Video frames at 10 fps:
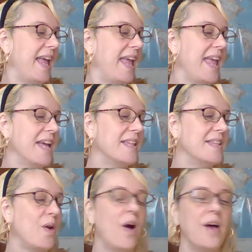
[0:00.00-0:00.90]
And
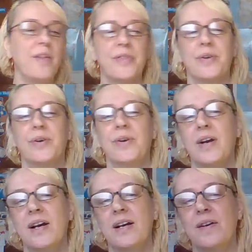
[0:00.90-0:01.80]
the author
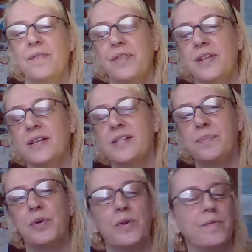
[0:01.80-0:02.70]
of this
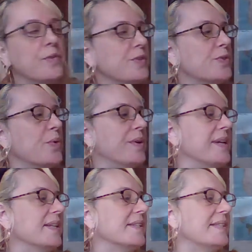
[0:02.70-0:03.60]
beautiful
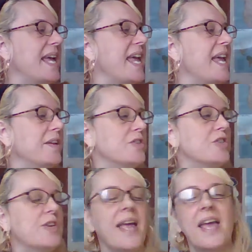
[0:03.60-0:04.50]
story is
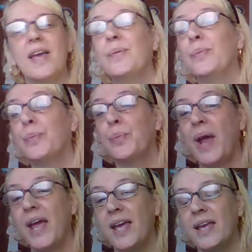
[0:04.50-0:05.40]
H A
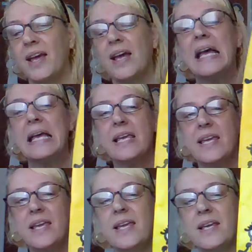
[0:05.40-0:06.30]
Rey.
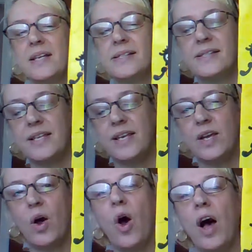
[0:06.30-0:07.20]
He is
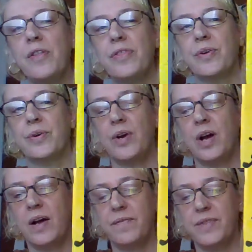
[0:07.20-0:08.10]
the author
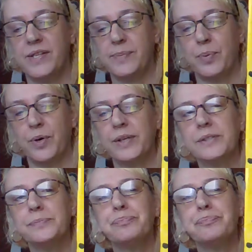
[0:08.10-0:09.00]
of this
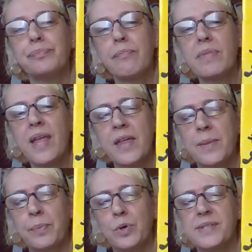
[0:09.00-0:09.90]
book, and
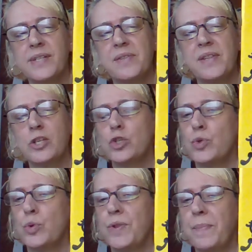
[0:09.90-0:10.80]
the person that
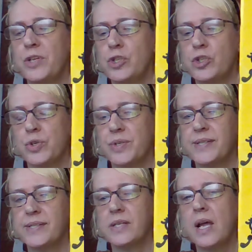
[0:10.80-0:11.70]
drew the
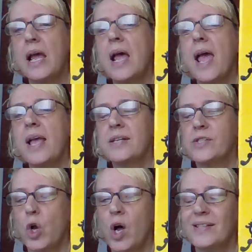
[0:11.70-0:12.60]
pictures
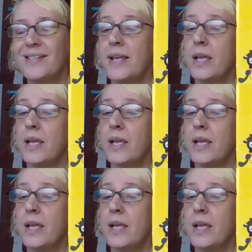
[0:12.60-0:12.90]
is called an